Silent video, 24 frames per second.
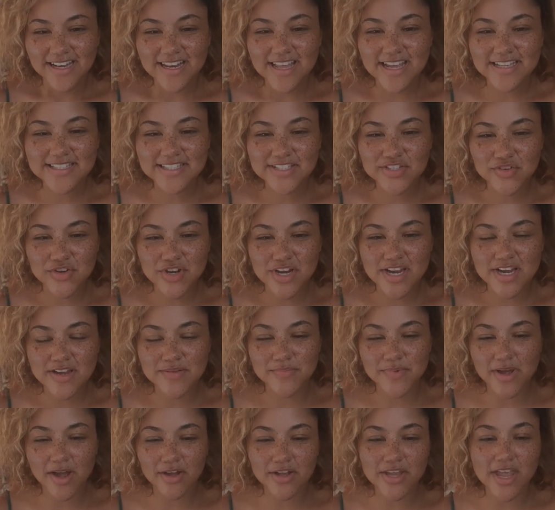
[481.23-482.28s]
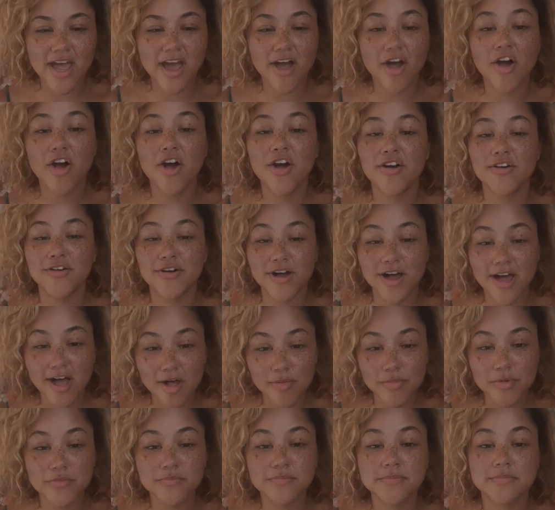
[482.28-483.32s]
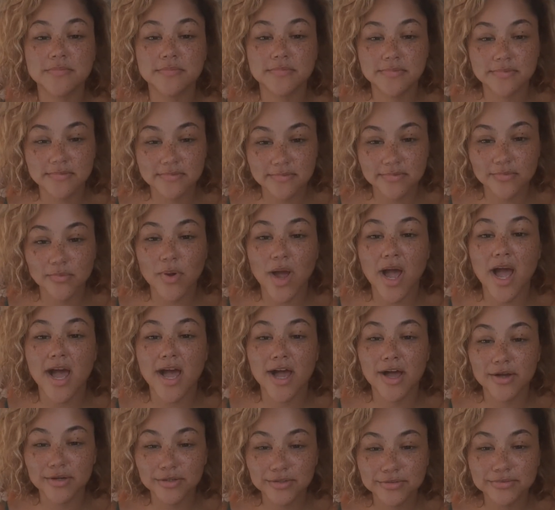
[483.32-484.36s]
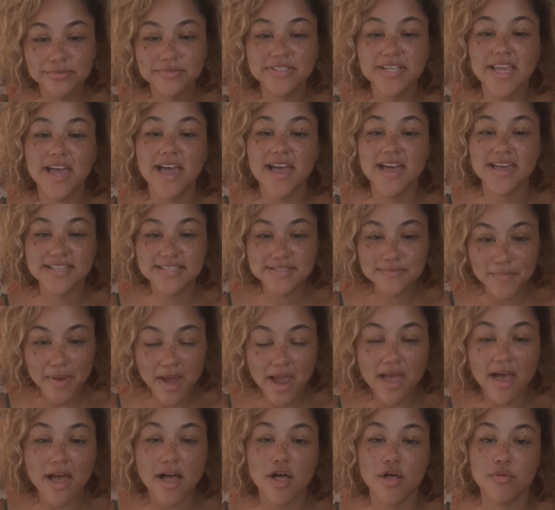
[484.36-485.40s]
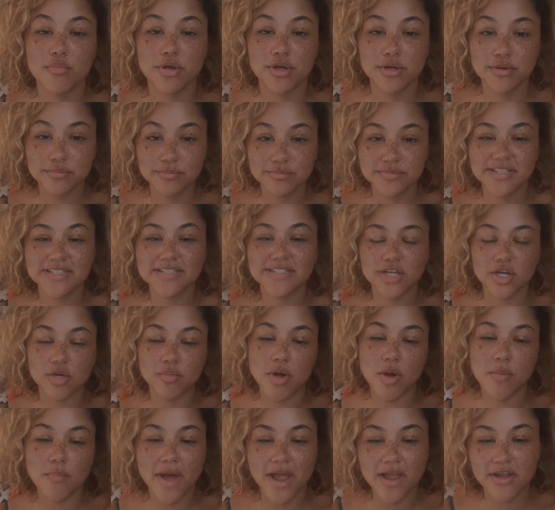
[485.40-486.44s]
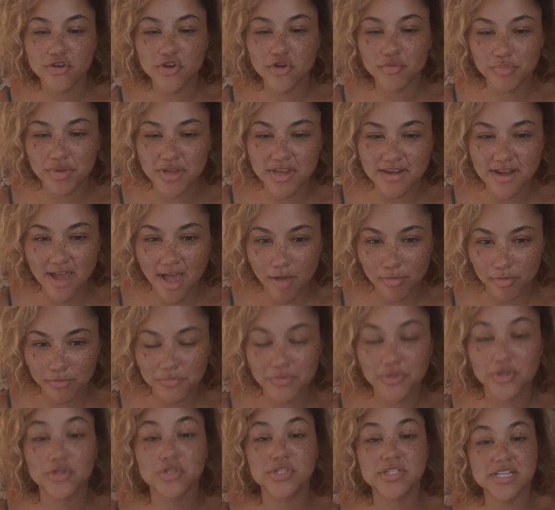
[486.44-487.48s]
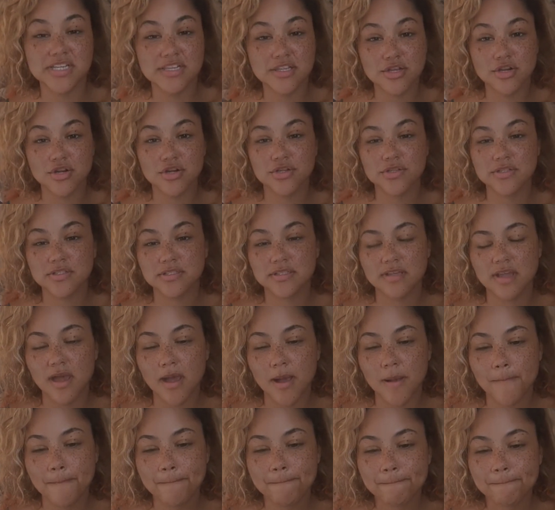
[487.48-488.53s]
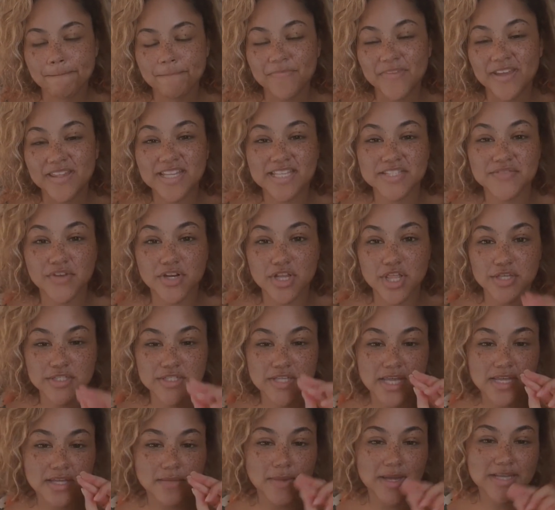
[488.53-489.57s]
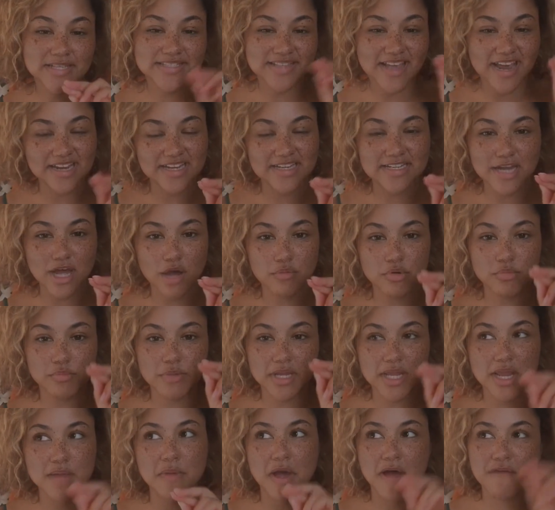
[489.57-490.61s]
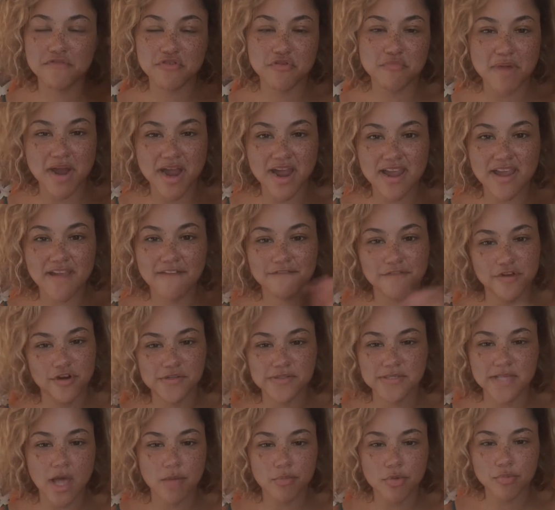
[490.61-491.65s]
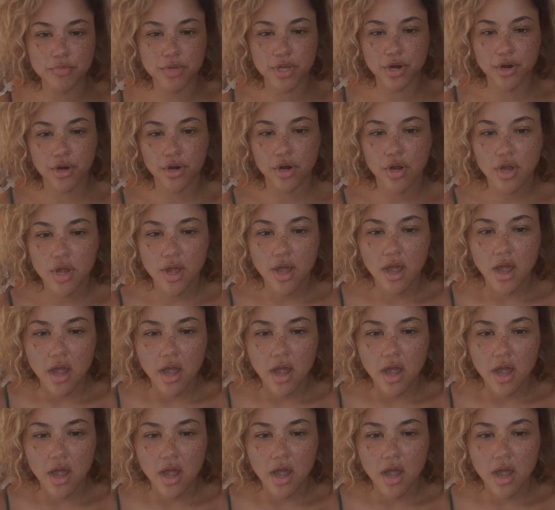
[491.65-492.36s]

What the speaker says: Let's stream. Oh yeah. Oh, album. Wow. Yes, my album. He's talking about my European album, 13 years. Yeah. That's funny. That's like my second album. It came after my first album here.